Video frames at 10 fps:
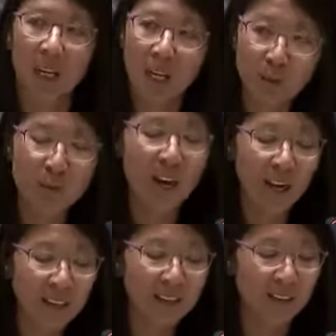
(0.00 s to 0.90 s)
In
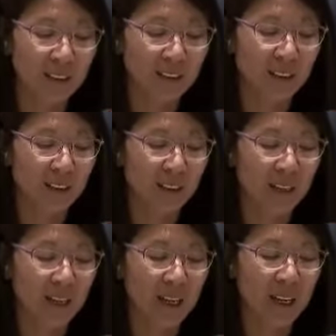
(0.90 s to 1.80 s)
reality,
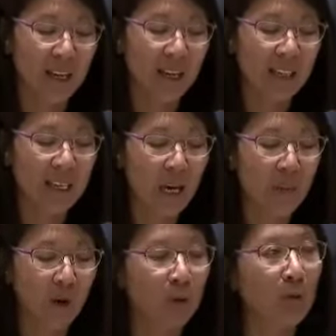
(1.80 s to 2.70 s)
they
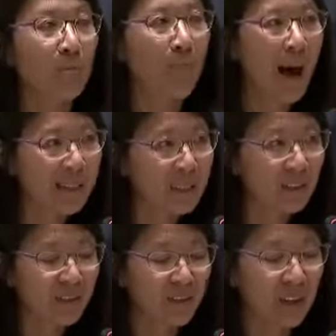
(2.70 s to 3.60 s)
amount to
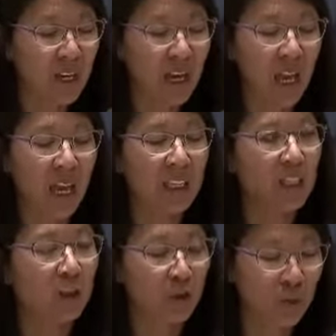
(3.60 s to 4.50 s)
massive and
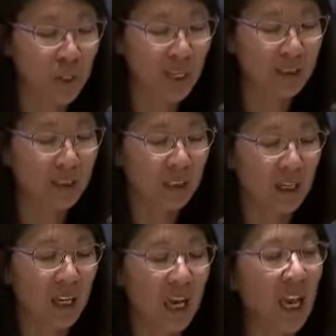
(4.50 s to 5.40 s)
discriminate
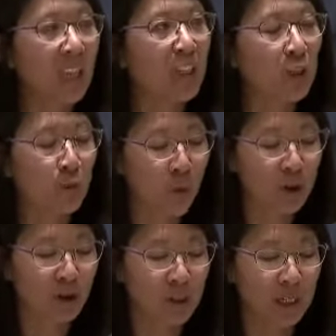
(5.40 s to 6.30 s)
and
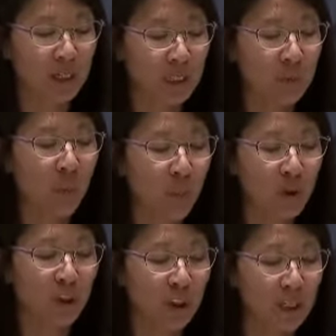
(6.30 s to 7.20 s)
disproportionate,
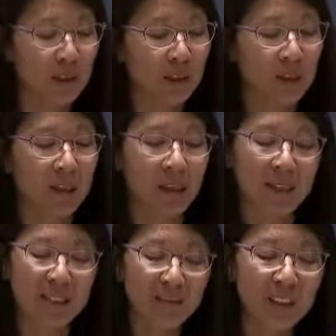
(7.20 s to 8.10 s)
disproportionate
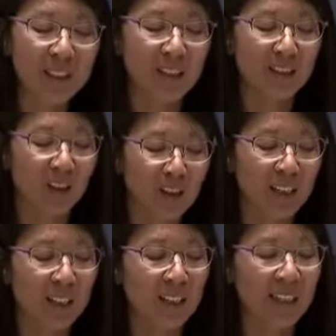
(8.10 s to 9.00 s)
civilian
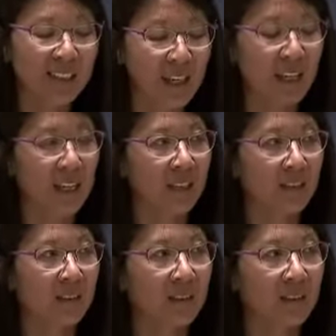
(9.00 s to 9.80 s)
targeting and setting.